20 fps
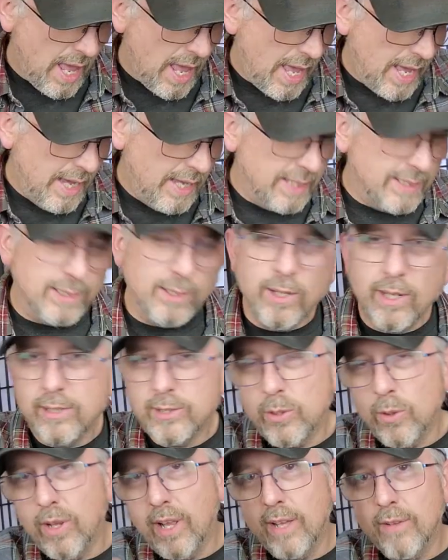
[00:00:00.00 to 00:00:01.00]

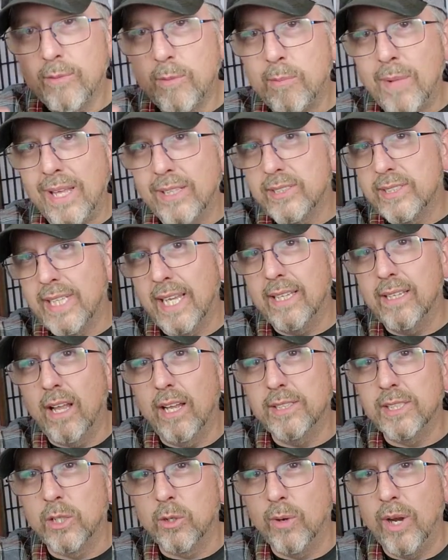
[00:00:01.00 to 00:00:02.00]
So I bounce that
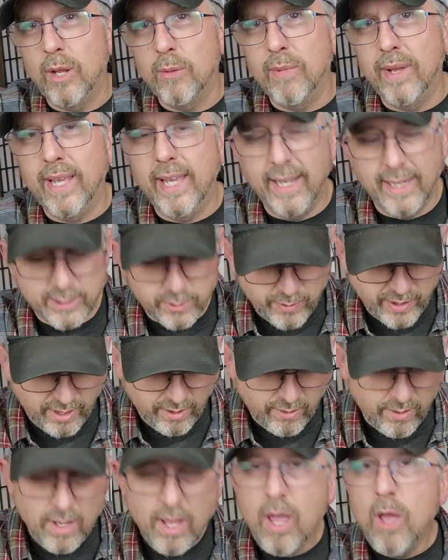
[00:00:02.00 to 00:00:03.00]
logic around my head as well.